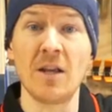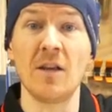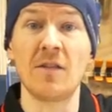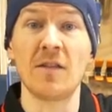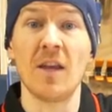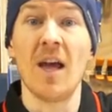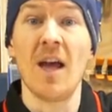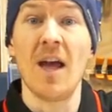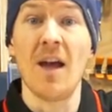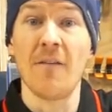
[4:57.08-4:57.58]

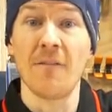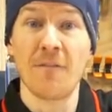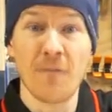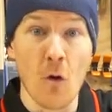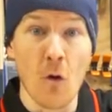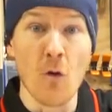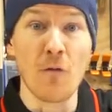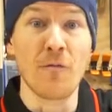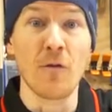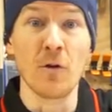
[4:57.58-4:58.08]
this
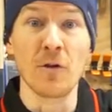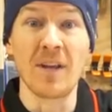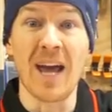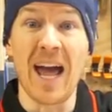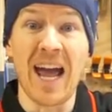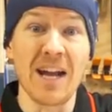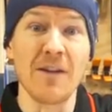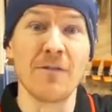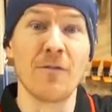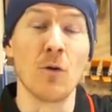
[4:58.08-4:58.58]
4 foot to
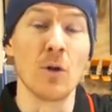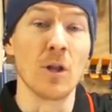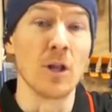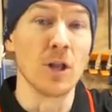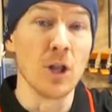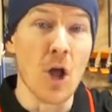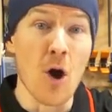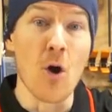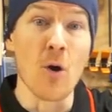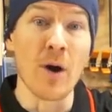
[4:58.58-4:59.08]
8 foot
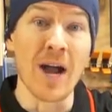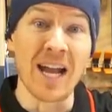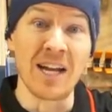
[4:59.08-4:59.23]
long